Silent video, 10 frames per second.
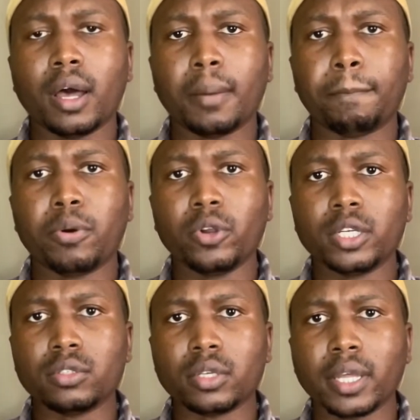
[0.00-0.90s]
putting
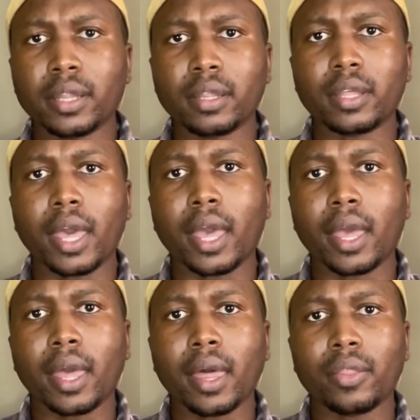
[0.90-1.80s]
together
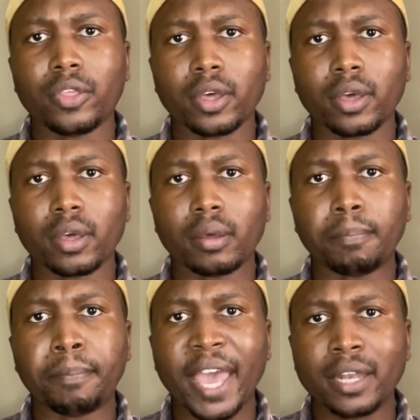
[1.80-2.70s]
the
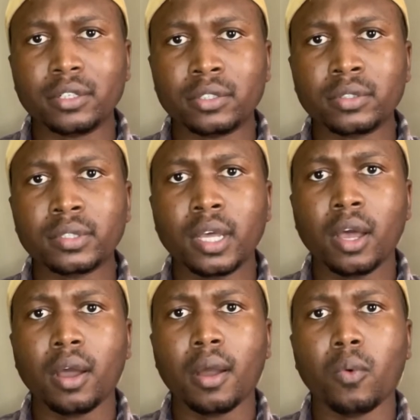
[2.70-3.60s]
panels
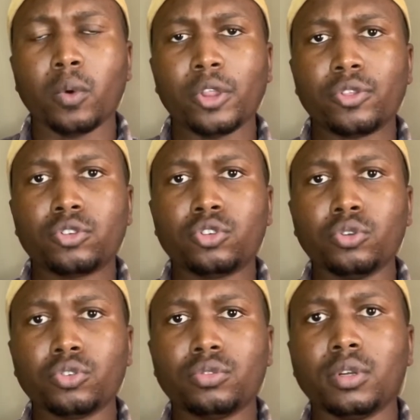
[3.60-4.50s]
with two
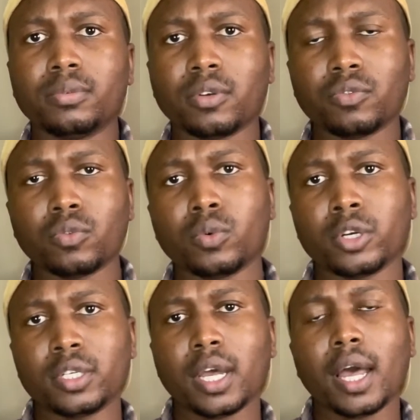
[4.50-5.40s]
strips of
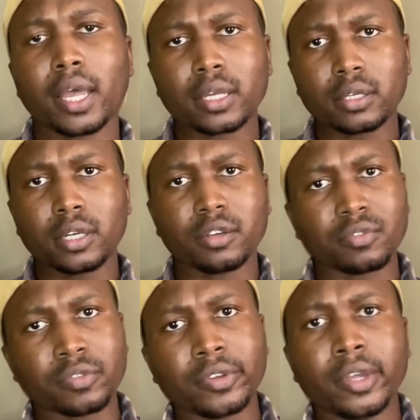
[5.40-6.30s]
wood, I could have
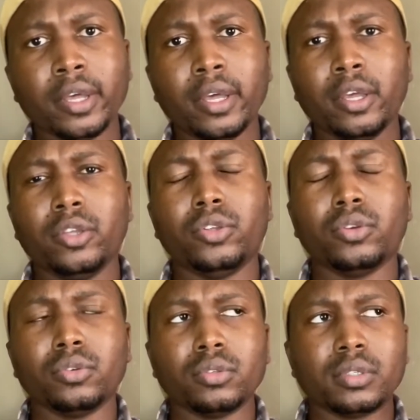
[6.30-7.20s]

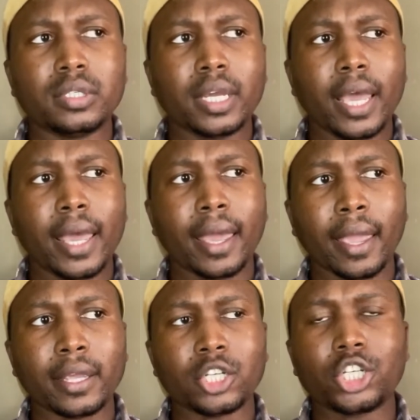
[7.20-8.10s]
used
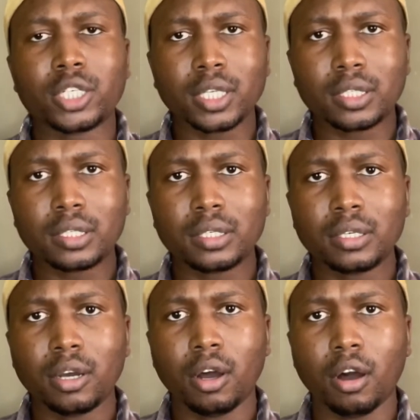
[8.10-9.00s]
a sheet
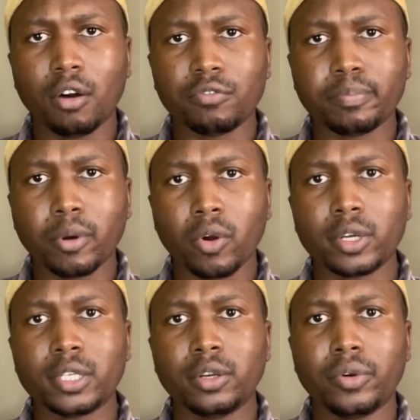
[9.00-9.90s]
of board,
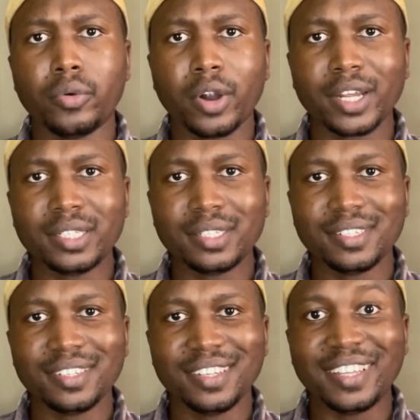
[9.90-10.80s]
right?
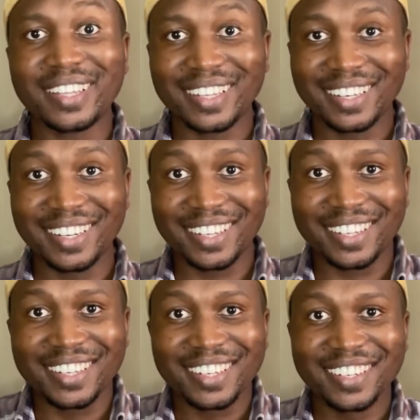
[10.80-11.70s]

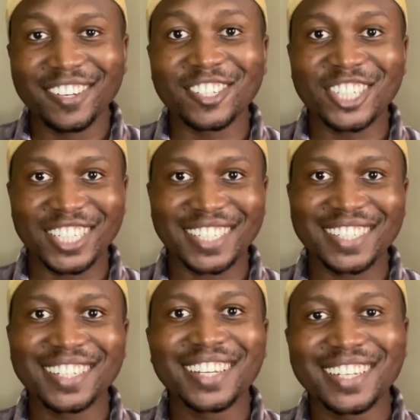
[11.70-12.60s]
Not
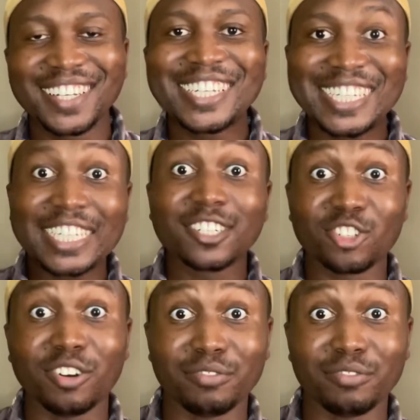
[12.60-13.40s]
sheet of